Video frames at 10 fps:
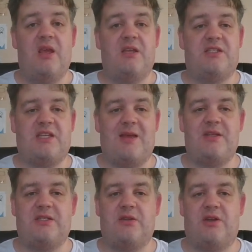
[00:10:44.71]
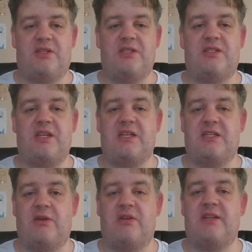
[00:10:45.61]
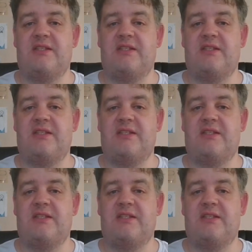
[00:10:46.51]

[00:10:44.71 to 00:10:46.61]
Stamets notices that Adira is